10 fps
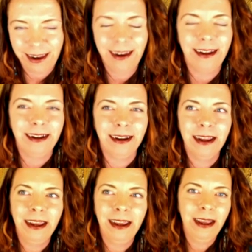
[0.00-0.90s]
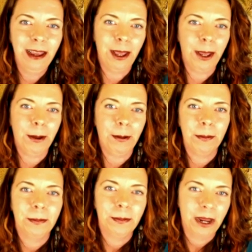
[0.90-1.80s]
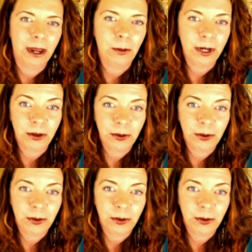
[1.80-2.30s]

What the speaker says: and how we do